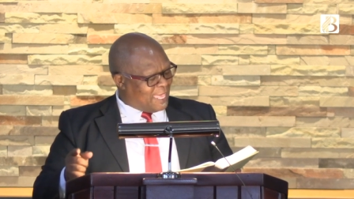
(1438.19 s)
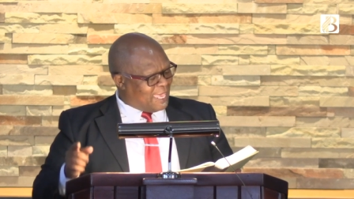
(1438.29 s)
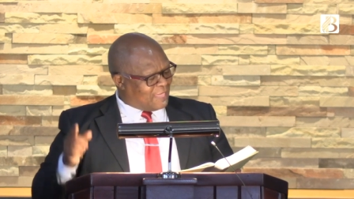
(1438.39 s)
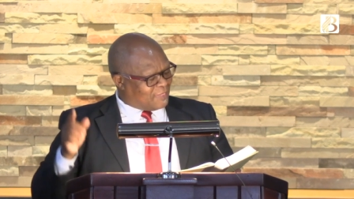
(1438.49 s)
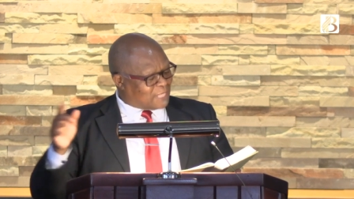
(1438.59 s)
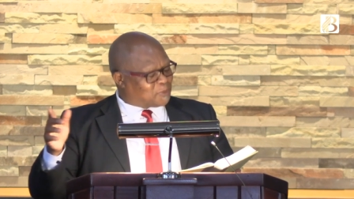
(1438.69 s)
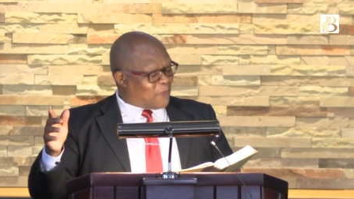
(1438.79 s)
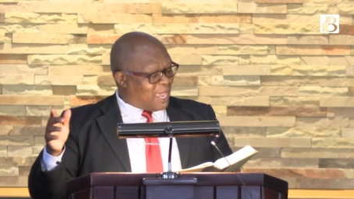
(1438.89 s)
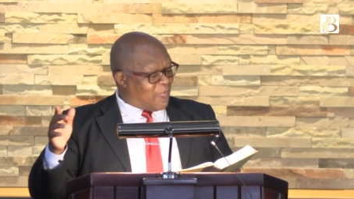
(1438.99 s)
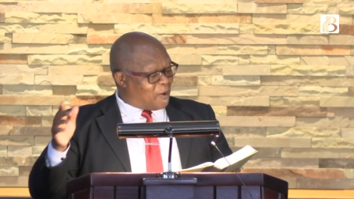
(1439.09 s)
And that's
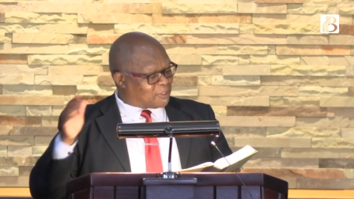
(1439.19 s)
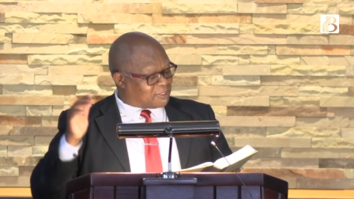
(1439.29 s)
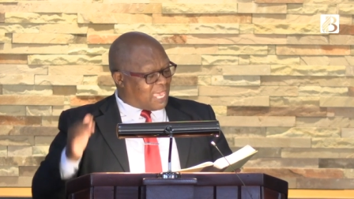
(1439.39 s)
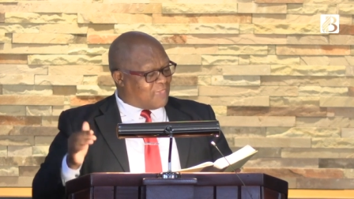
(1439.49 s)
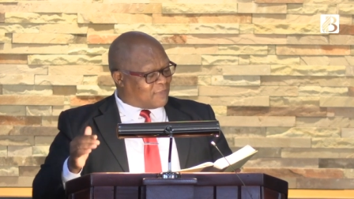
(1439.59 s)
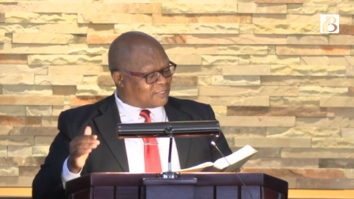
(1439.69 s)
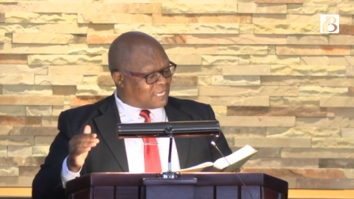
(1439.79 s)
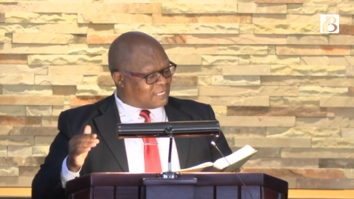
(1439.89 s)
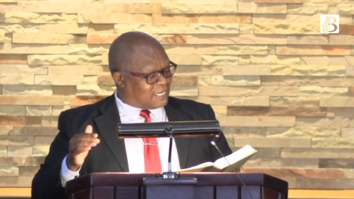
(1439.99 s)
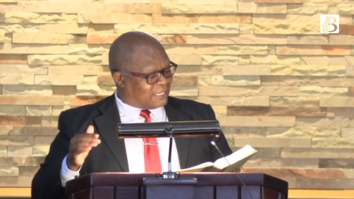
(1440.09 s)
why our Savior
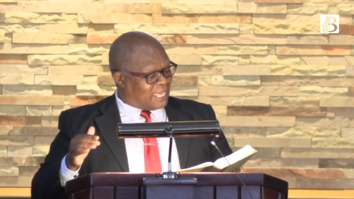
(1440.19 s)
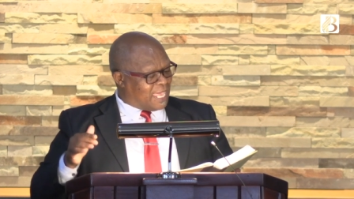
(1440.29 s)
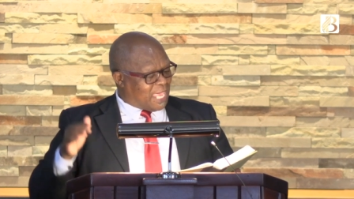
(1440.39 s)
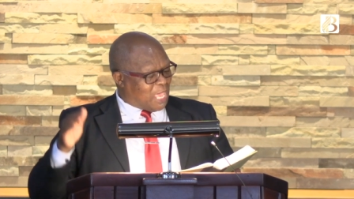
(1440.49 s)
says that He